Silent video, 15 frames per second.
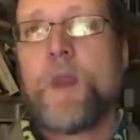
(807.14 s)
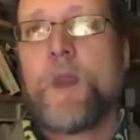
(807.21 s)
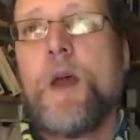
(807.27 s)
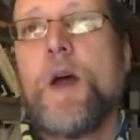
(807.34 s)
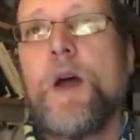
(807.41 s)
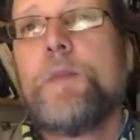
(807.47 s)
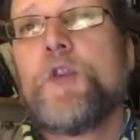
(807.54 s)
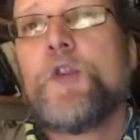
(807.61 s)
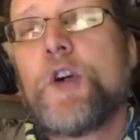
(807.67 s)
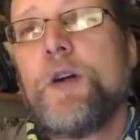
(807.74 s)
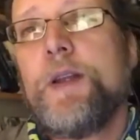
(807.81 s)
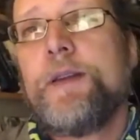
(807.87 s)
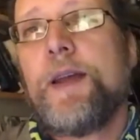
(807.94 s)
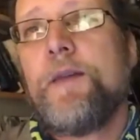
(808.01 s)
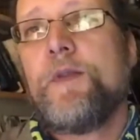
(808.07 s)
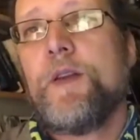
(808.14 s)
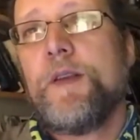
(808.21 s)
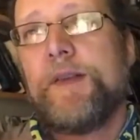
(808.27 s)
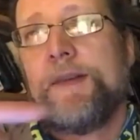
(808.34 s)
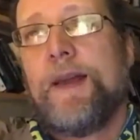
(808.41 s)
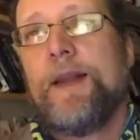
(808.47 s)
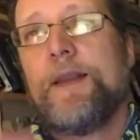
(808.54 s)
but trying to have an
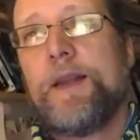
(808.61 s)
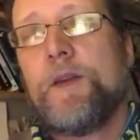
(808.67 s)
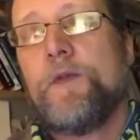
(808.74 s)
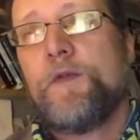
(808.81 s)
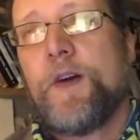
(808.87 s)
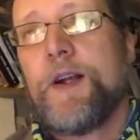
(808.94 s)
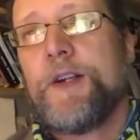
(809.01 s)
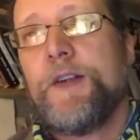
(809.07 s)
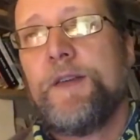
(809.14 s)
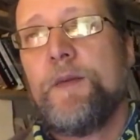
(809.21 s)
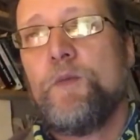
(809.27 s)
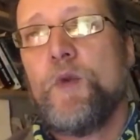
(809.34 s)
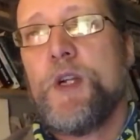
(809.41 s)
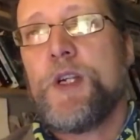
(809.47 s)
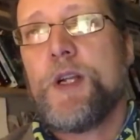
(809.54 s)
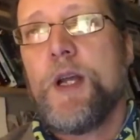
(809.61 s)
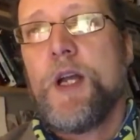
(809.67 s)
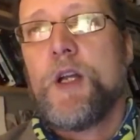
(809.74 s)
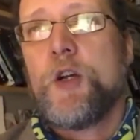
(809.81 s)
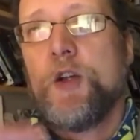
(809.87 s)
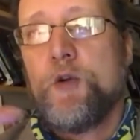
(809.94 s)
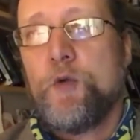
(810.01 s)
understanding of fascism which
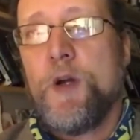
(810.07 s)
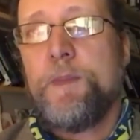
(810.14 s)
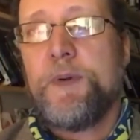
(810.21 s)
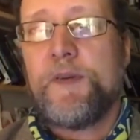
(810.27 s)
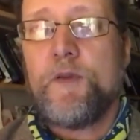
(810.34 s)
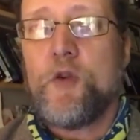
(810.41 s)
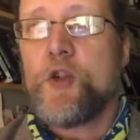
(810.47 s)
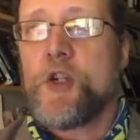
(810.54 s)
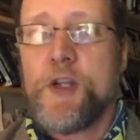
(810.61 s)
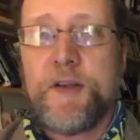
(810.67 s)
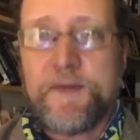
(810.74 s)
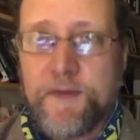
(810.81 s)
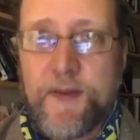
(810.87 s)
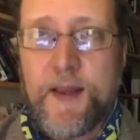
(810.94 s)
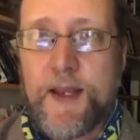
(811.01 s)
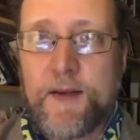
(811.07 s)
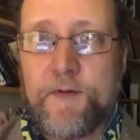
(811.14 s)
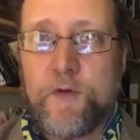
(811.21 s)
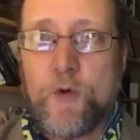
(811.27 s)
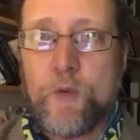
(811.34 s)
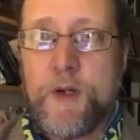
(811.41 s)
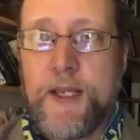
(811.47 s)
could equip us not just for the next
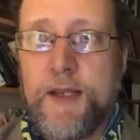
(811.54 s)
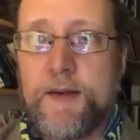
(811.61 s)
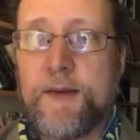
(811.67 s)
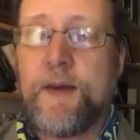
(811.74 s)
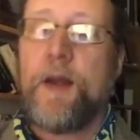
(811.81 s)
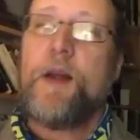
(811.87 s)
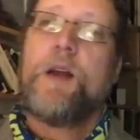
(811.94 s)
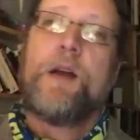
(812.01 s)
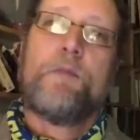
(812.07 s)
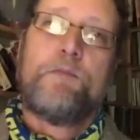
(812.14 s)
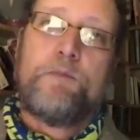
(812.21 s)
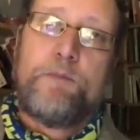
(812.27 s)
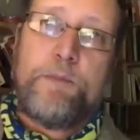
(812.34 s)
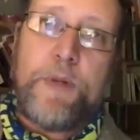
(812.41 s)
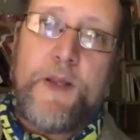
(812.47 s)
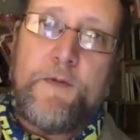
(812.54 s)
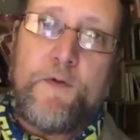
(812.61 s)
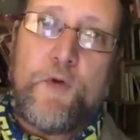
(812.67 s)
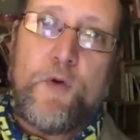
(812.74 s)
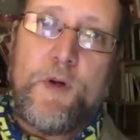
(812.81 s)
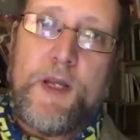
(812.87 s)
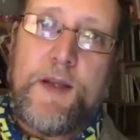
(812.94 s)
4 weeks, but in
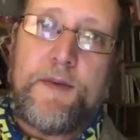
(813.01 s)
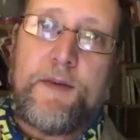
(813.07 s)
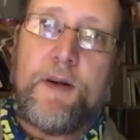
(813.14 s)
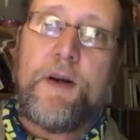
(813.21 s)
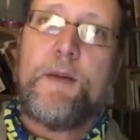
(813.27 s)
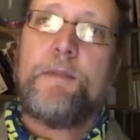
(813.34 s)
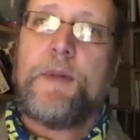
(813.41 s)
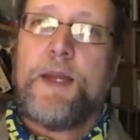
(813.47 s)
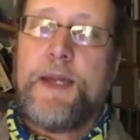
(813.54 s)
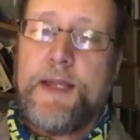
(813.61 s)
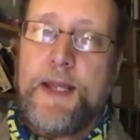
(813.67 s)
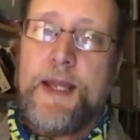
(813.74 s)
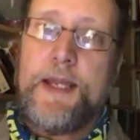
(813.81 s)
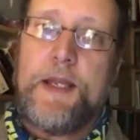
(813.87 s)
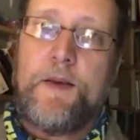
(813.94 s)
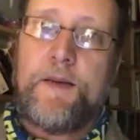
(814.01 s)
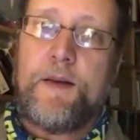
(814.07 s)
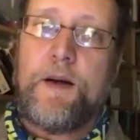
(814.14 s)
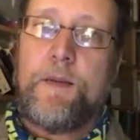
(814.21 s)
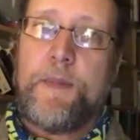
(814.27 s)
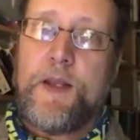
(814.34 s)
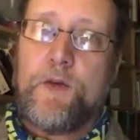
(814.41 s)
4 years' time, in 8 years'
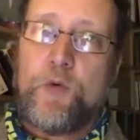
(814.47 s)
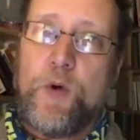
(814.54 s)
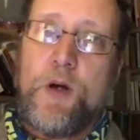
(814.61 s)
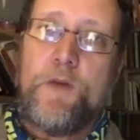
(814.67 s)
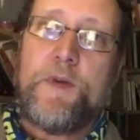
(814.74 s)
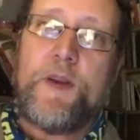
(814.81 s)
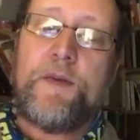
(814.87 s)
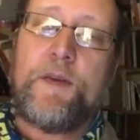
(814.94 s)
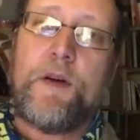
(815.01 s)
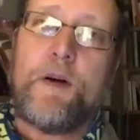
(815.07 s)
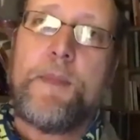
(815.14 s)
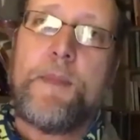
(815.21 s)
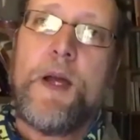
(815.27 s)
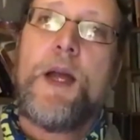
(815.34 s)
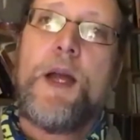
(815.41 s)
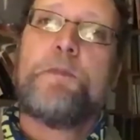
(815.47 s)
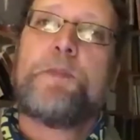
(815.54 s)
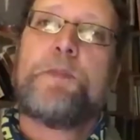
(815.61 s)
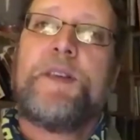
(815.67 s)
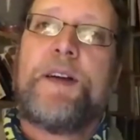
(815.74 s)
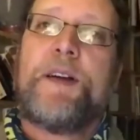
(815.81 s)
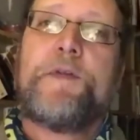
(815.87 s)
time, in 12 years' time.
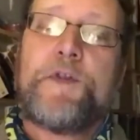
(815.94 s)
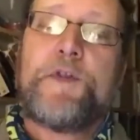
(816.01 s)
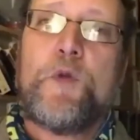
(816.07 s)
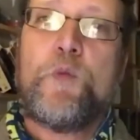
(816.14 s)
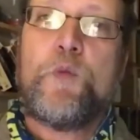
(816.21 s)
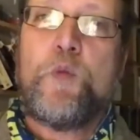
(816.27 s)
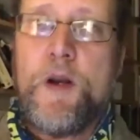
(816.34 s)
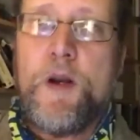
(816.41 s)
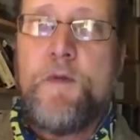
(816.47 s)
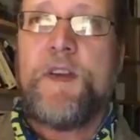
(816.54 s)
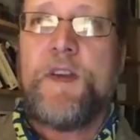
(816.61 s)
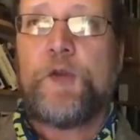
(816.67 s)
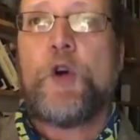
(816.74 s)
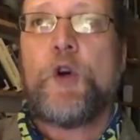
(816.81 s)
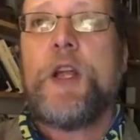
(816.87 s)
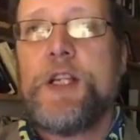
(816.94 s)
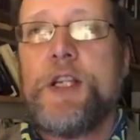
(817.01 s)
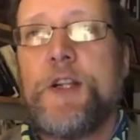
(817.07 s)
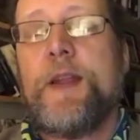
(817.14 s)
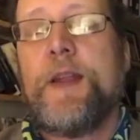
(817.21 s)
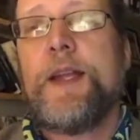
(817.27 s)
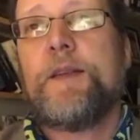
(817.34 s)
Because after all, one of the strange
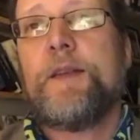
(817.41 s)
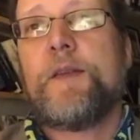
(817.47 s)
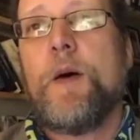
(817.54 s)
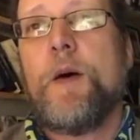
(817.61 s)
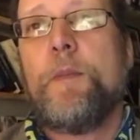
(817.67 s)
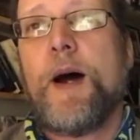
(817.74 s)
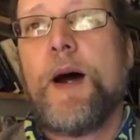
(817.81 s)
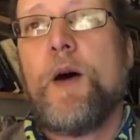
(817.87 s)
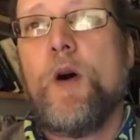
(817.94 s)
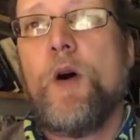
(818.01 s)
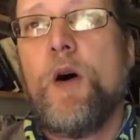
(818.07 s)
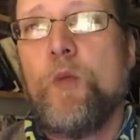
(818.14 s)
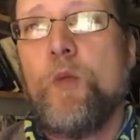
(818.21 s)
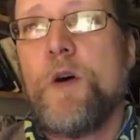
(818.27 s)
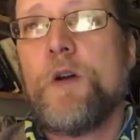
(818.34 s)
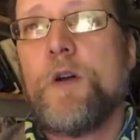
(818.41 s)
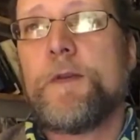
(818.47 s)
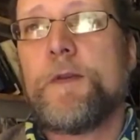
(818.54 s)
things about our world